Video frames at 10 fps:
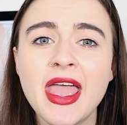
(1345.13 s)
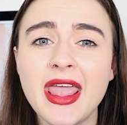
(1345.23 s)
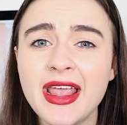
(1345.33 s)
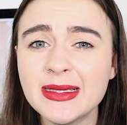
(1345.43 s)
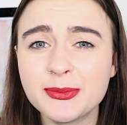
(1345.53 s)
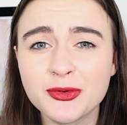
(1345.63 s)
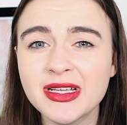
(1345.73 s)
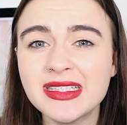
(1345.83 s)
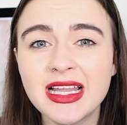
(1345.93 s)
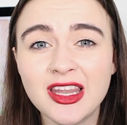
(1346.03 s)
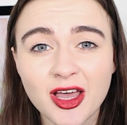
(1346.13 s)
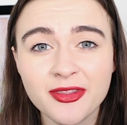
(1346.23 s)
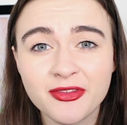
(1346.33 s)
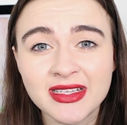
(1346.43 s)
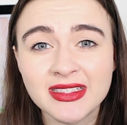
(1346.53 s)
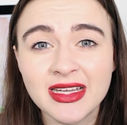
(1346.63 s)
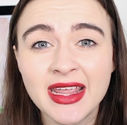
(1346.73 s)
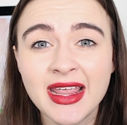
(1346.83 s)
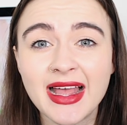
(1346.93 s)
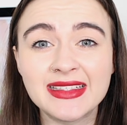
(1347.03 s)
It's pretty
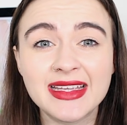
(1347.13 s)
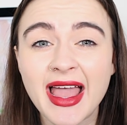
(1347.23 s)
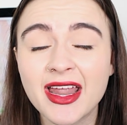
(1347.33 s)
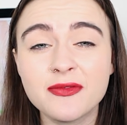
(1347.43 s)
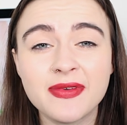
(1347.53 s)
life-threatening as it can